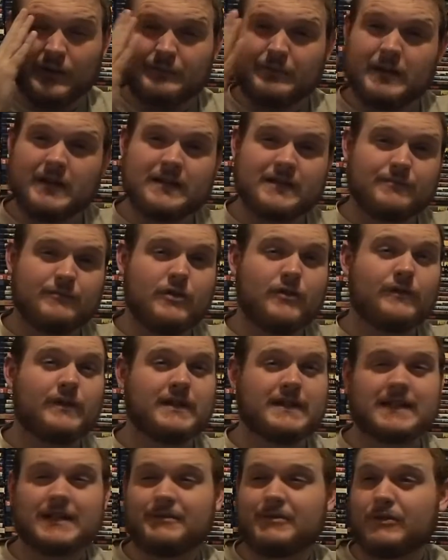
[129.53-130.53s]
paced movie.
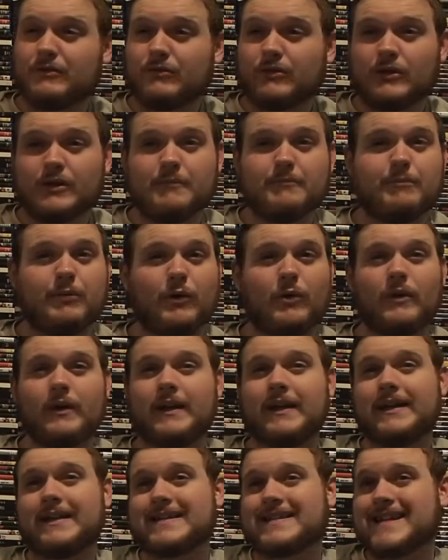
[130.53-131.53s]
It's going to be really
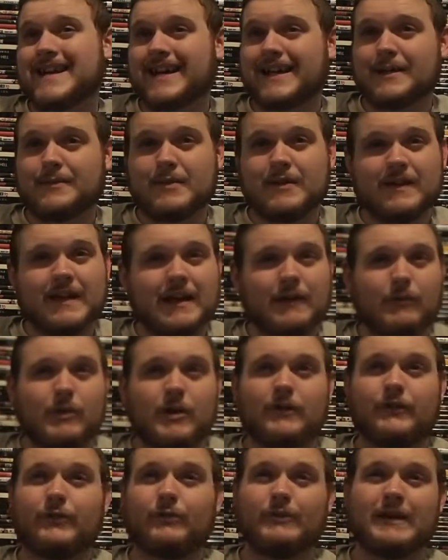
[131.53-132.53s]
boring. It's not going to be that
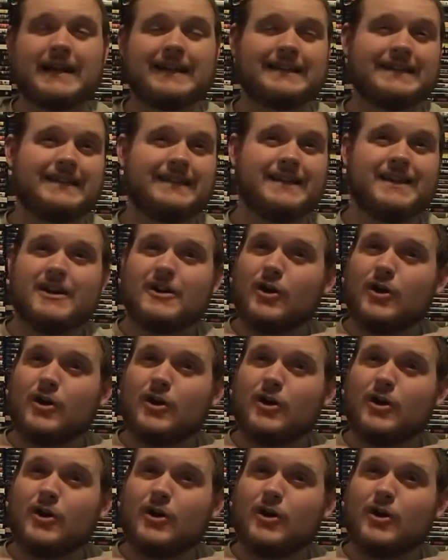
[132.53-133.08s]
well directed.